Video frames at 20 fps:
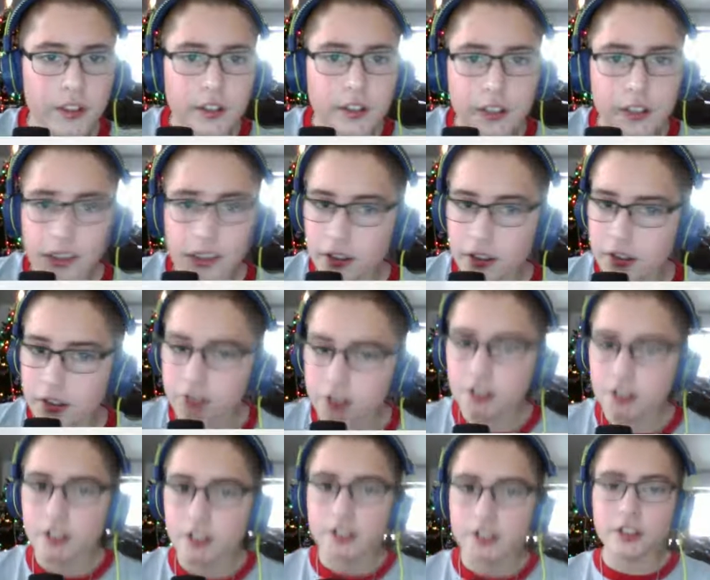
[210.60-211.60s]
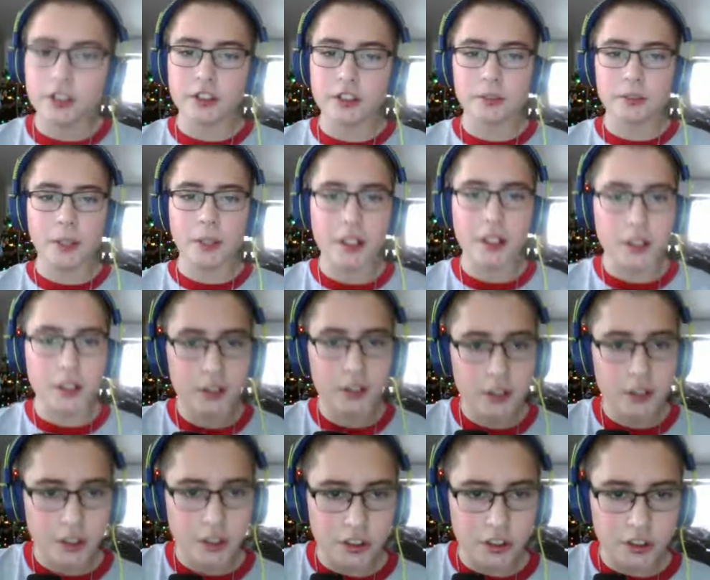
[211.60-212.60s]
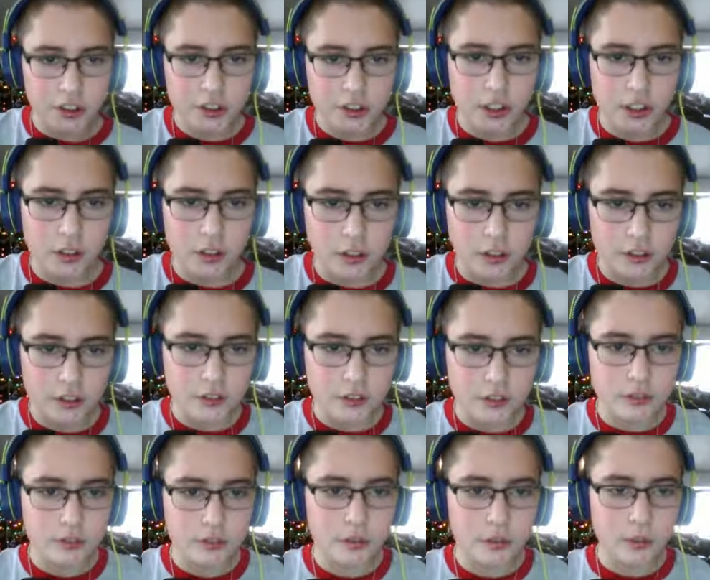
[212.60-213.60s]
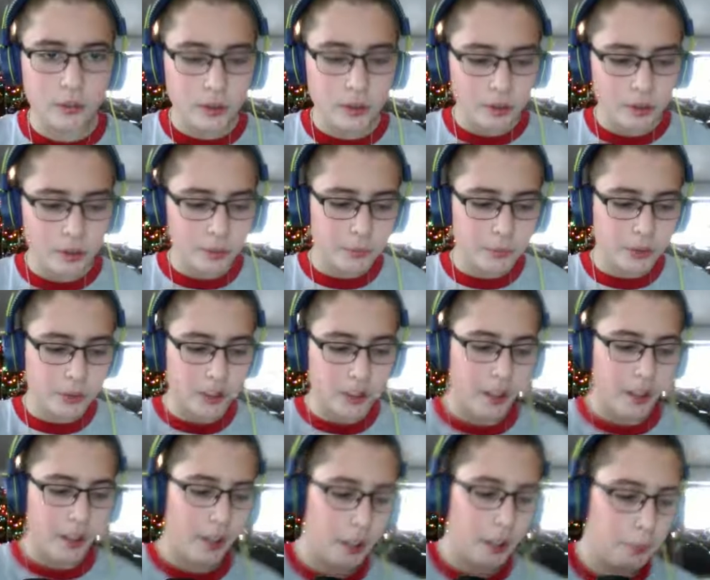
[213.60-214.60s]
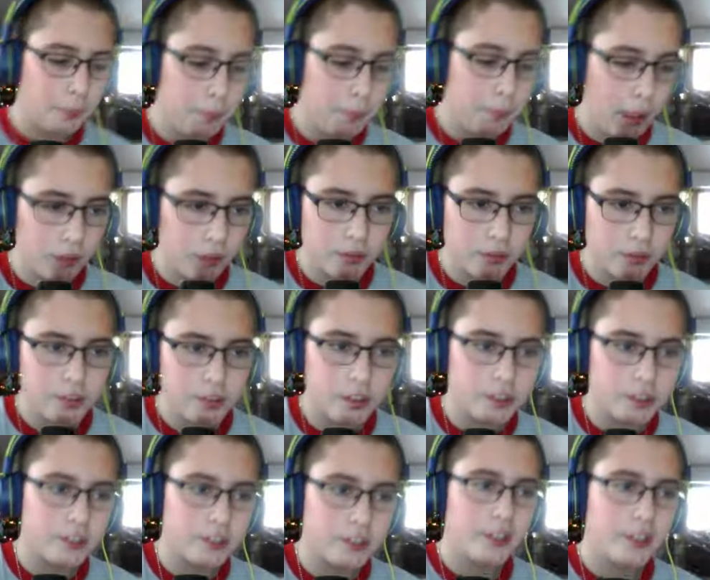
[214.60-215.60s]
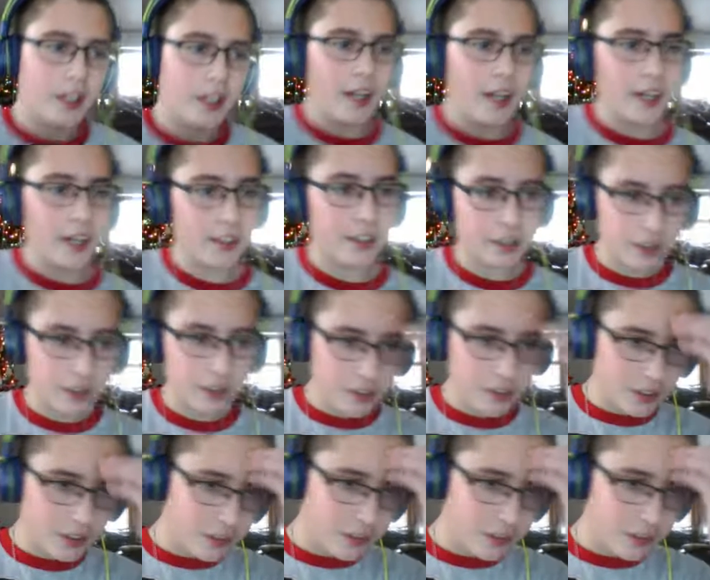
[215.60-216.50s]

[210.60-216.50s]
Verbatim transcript: Now let's just make a, a shout on the group chat about this hacker.